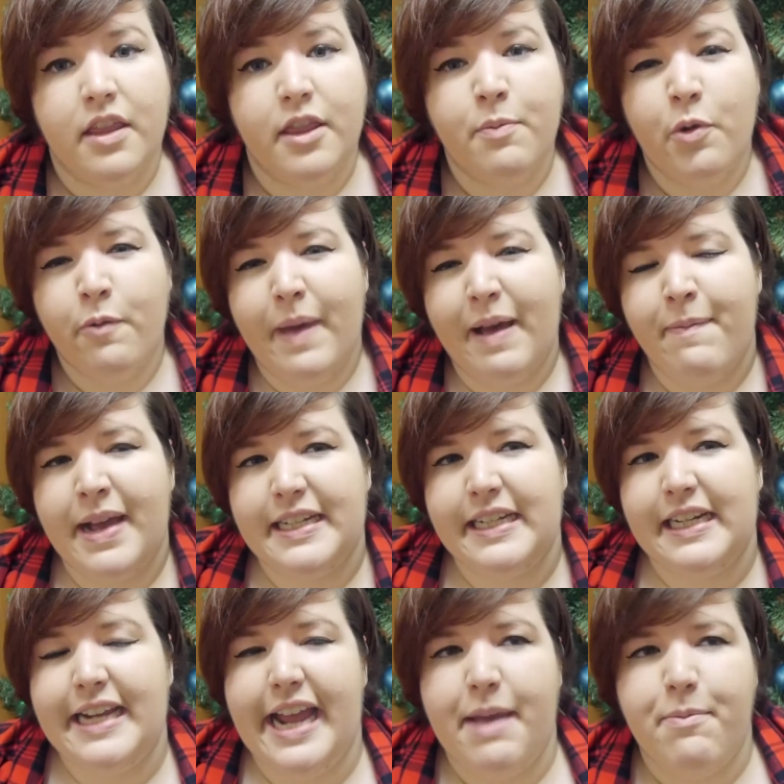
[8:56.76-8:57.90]
The more
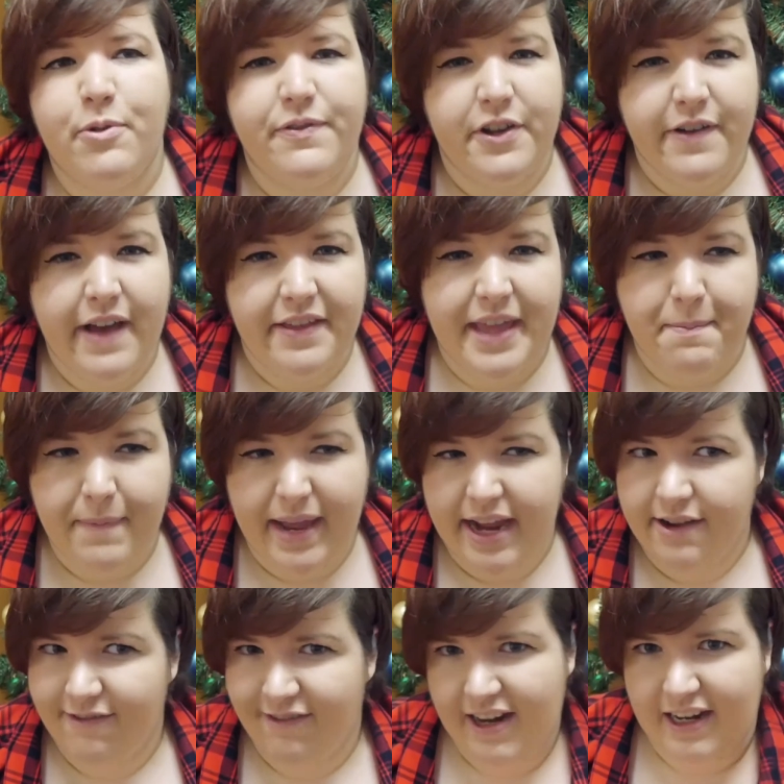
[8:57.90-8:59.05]
mathematically able of you out there may
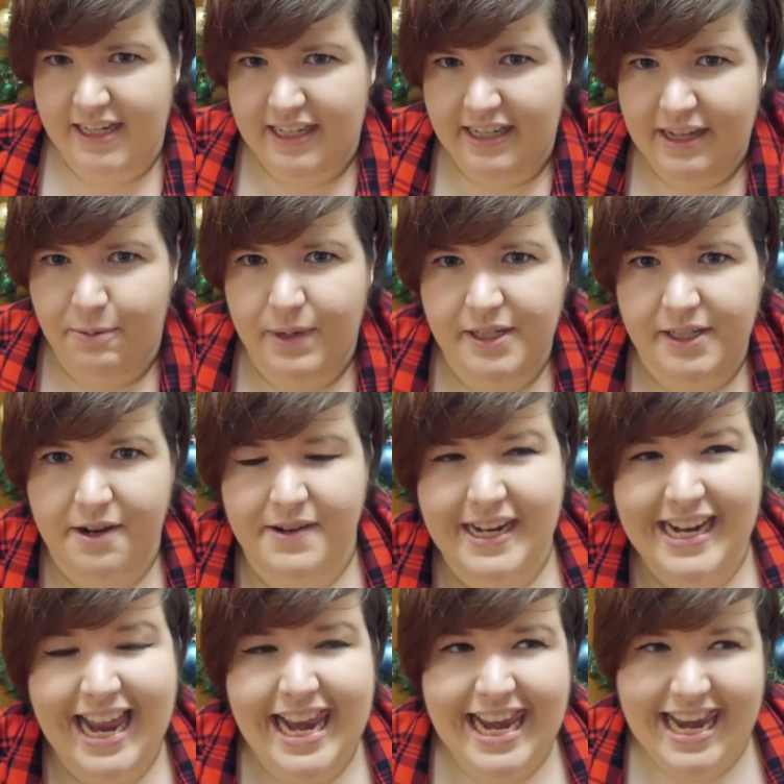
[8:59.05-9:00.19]
have realised that there was
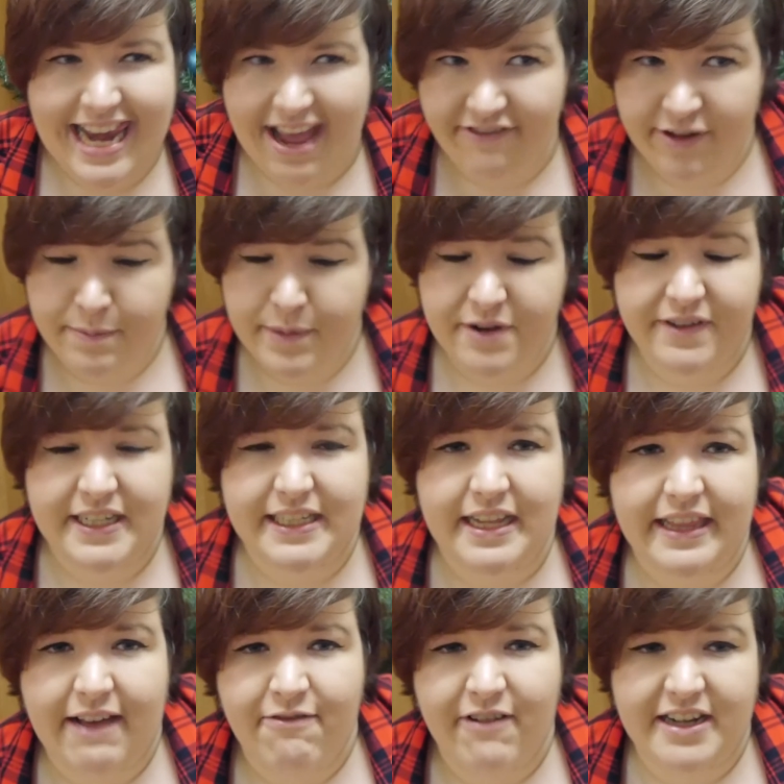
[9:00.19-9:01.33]
only 11 movies
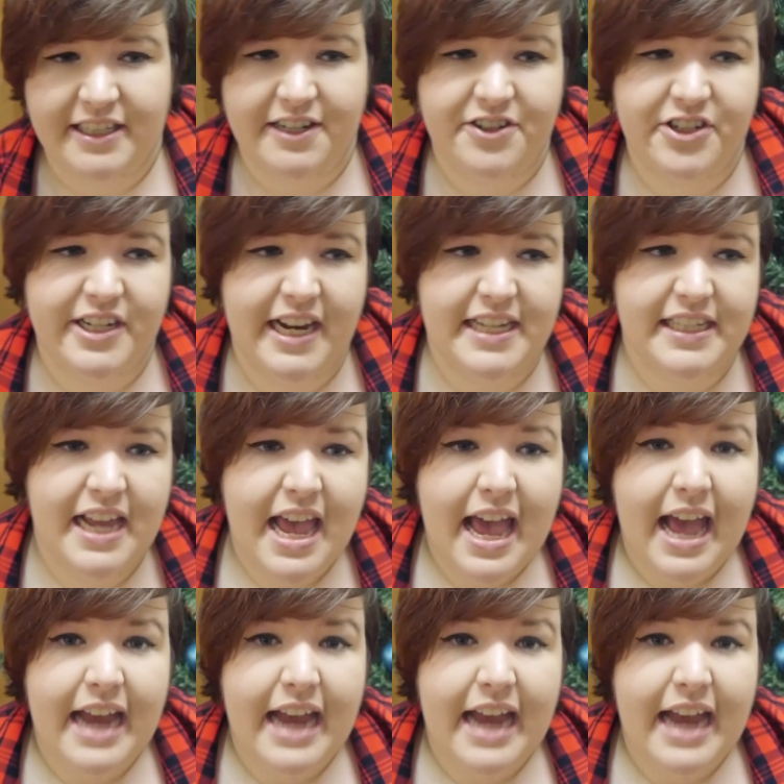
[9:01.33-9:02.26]
in that resolution list.